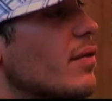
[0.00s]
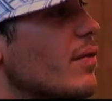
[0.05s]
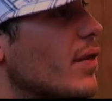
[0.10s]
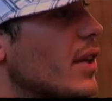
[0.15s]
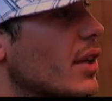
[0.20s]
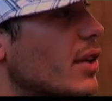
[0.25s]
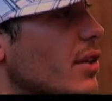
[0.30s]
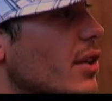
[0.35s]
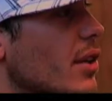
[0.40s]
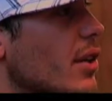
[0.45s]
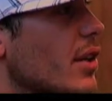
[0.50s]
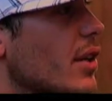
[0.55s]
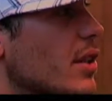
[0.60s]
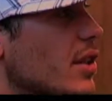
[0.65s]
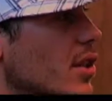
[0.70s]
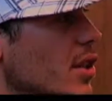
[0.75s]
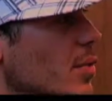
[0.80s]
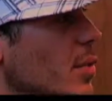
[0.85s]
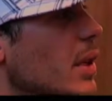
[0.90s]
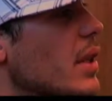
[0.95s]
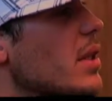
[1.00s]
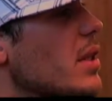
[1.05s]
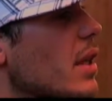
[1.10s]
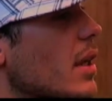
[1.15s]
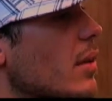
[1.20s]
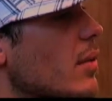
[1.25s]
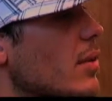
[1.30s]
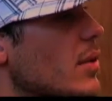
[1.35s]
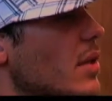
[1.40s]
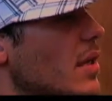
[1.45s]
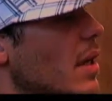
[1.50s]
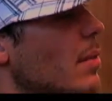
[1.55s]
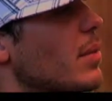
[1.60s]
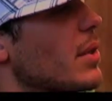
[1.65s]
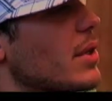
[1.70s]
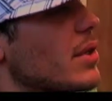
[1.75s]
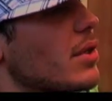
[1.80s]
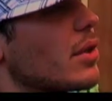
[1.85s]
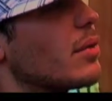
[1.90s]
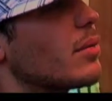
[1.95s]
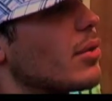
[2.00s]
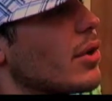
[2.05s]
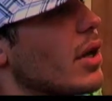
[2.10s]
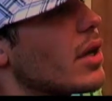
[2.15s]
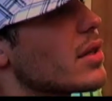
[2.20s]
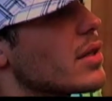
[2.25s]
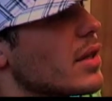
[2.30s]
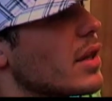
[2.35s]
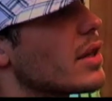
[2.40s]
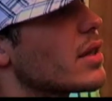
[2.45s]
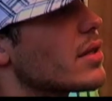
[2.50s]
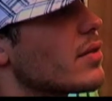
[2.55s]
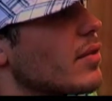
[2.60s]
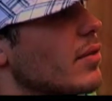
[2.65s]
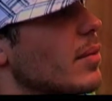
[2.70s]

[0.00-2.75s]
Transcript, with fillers: feature. And it's just been this like stepping stone process for